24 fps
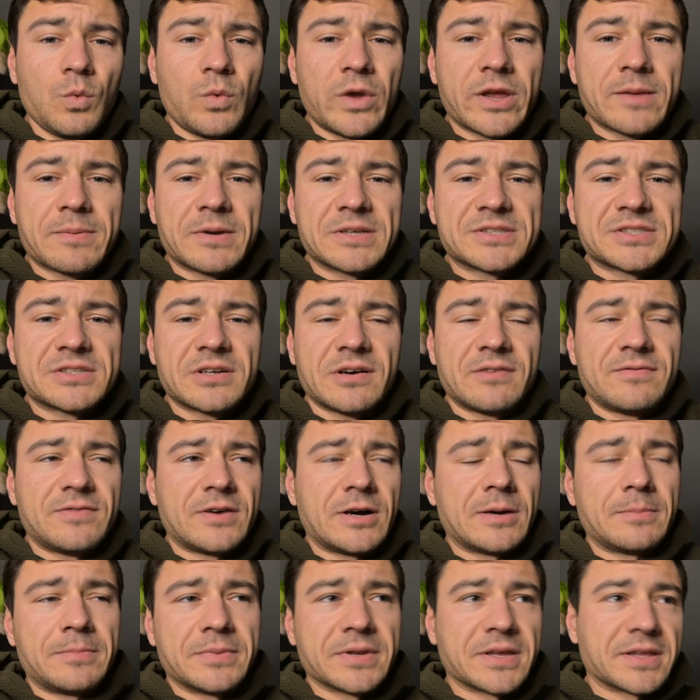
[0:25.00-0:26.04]
wake myself
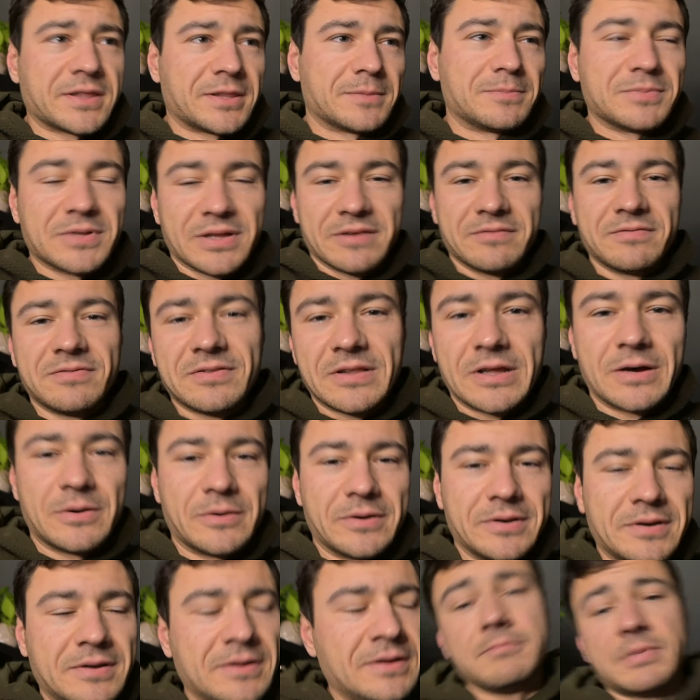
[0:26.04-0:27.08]
up and get the blood
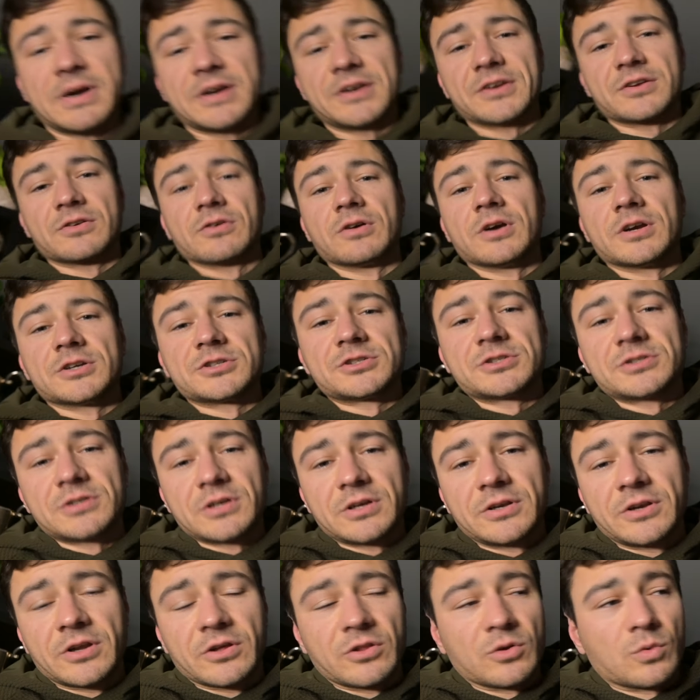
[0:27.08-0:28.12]
flowing. About to crush
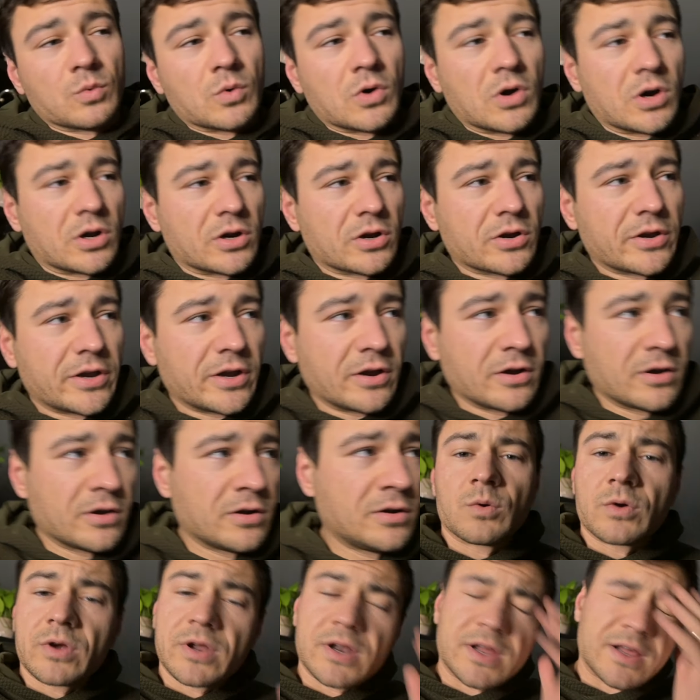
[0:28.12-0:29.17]
another water here.
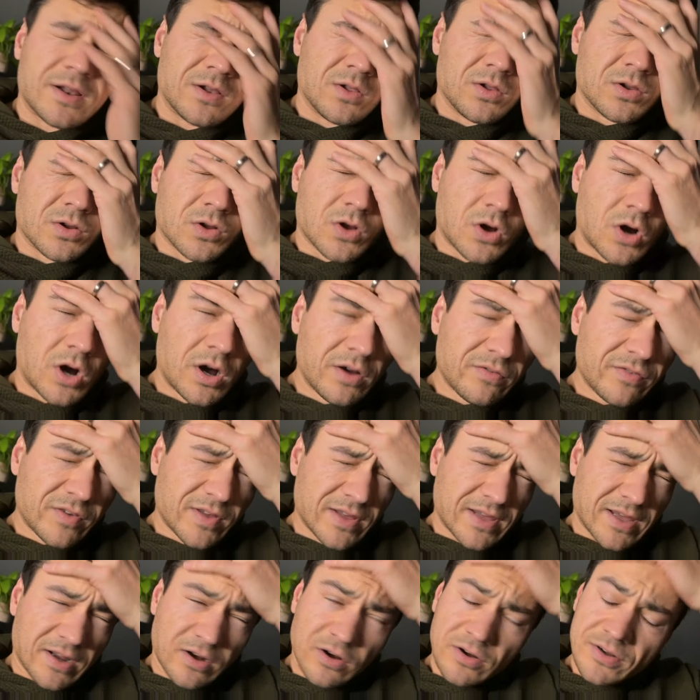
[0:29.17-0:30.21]
We're gonna get a little coffee
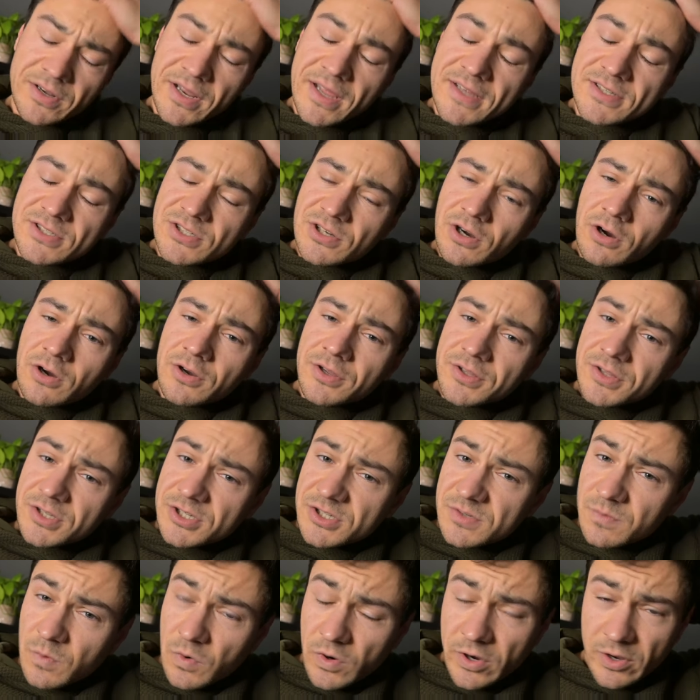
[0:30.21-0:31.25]
and get our day started.
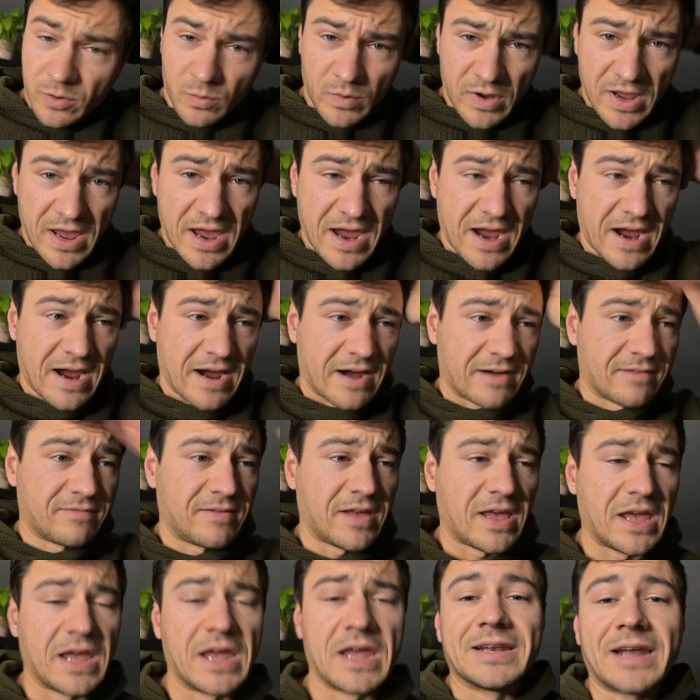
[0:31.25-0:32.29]
This morning we have
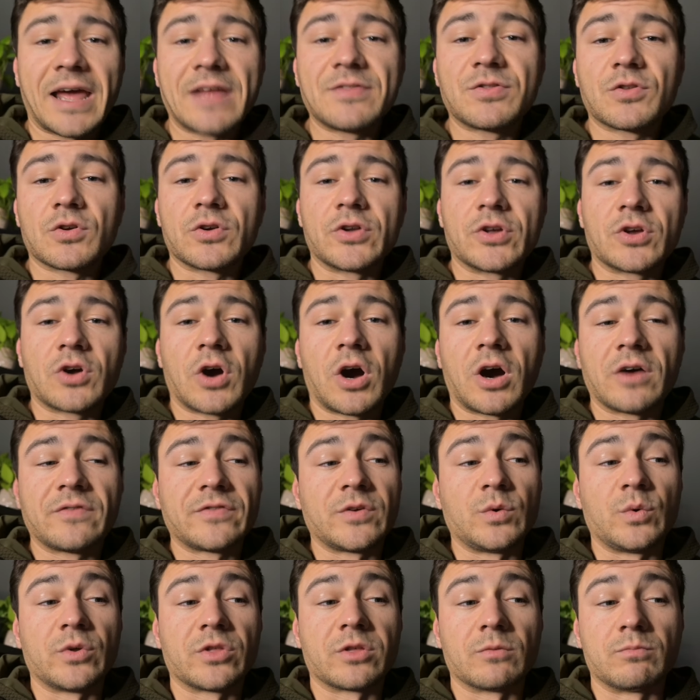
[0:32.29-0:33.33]
a 9.30
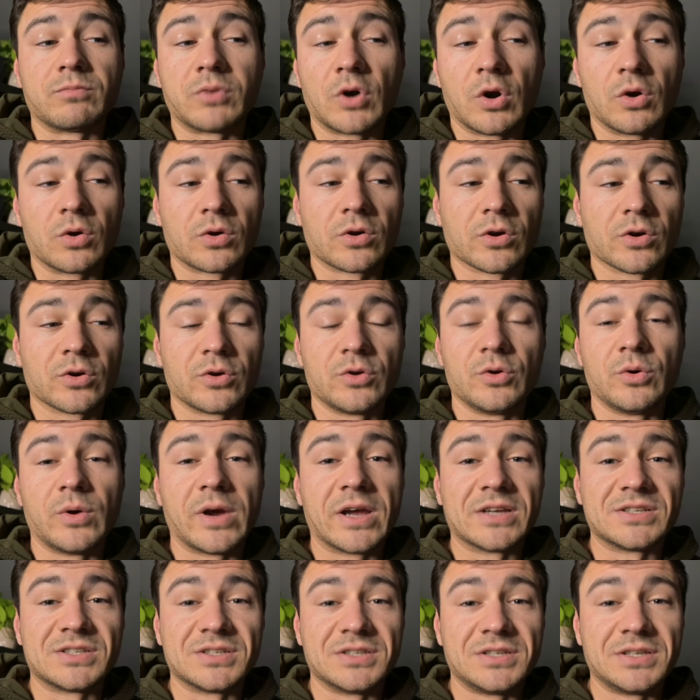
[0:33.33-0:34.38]
coffee with a broker who
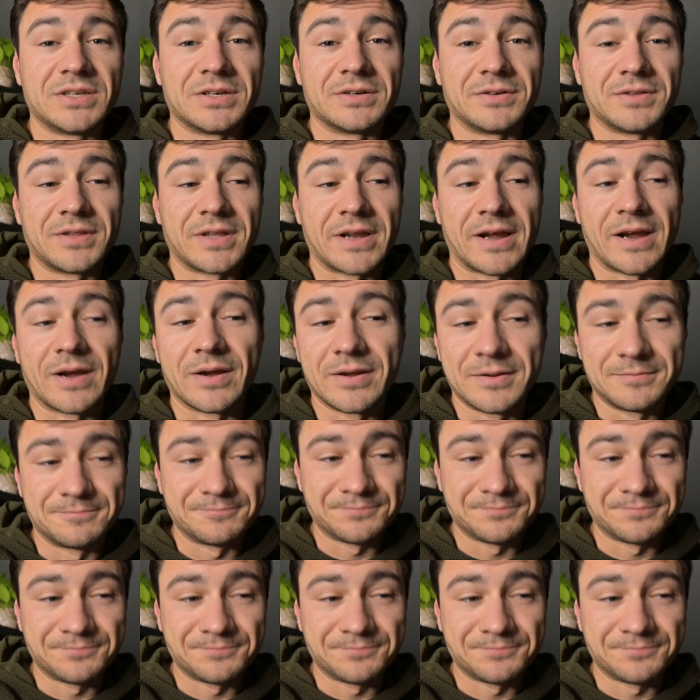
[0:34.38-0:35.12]
has a deal that I